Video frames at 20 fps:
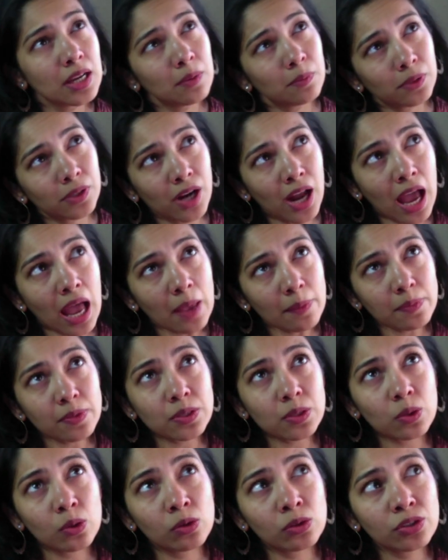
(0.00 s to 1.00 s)
Perhaps
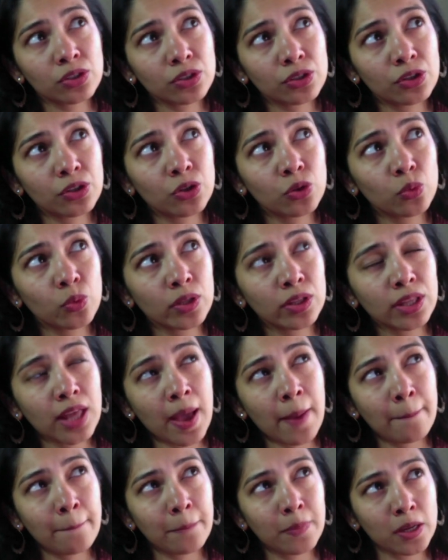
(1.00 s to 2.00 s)
also to do with
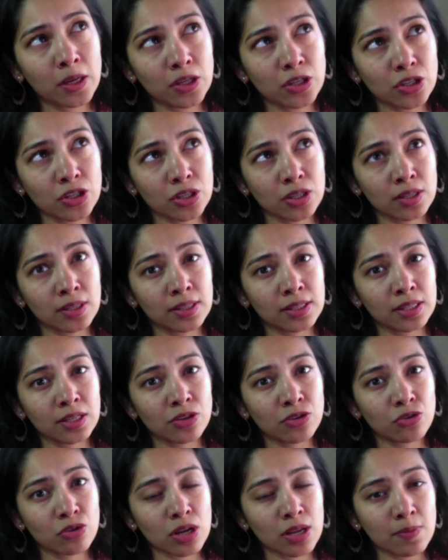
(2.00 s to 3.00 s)
ambitions and
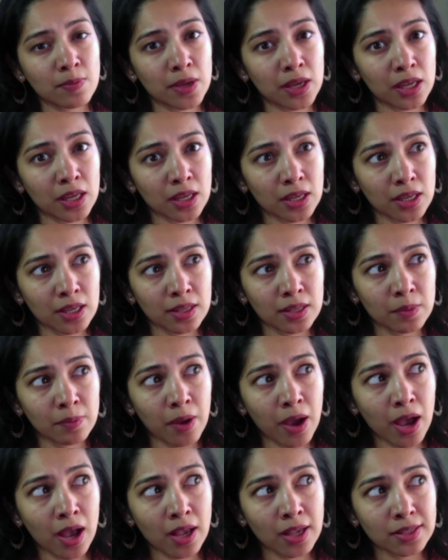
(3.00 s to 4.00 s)
dreaming in the
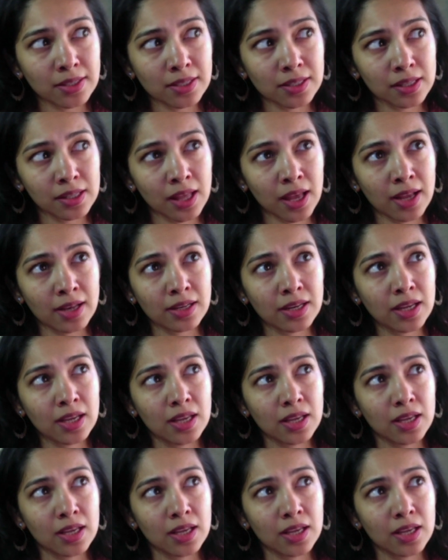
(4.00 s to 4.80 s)
past, that